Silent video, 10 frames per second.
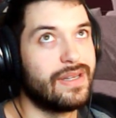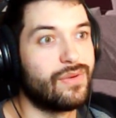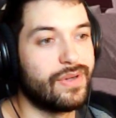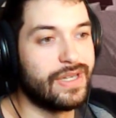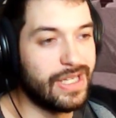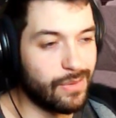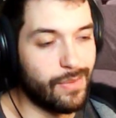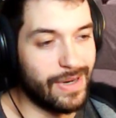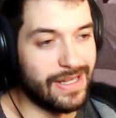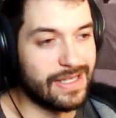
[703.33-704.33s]
hero
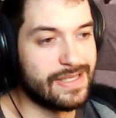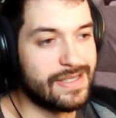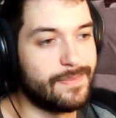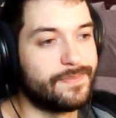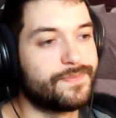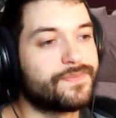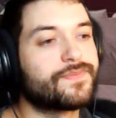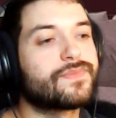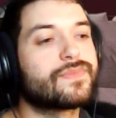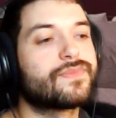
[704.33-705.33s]
relics,
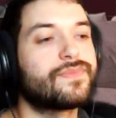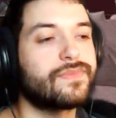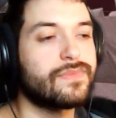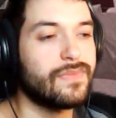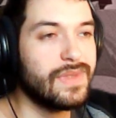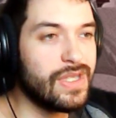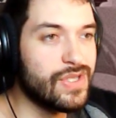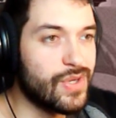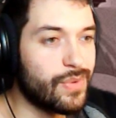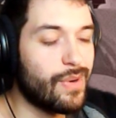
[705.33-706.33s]

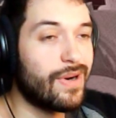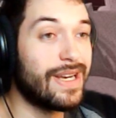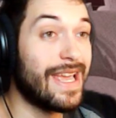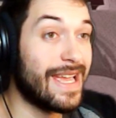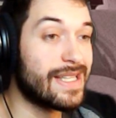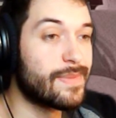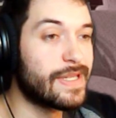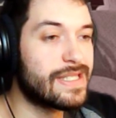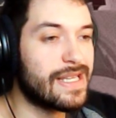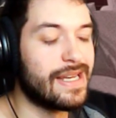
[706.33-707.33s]
so there are
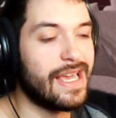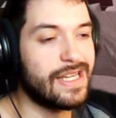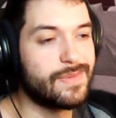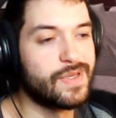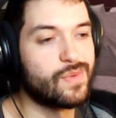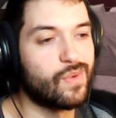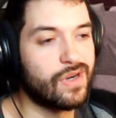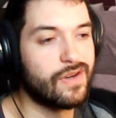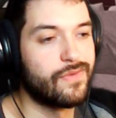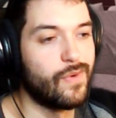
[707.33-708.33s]
enhancements. Enhancements
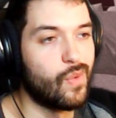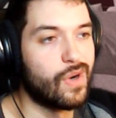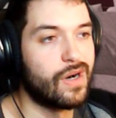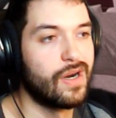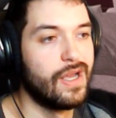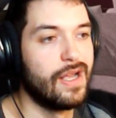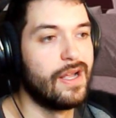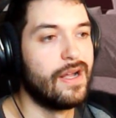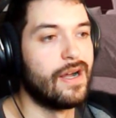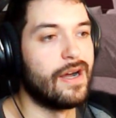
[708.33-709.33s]
work for,
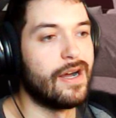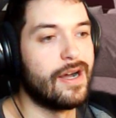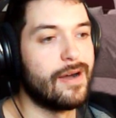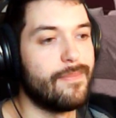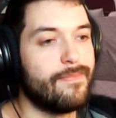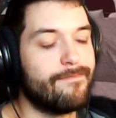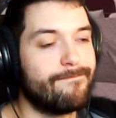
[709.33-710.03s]
what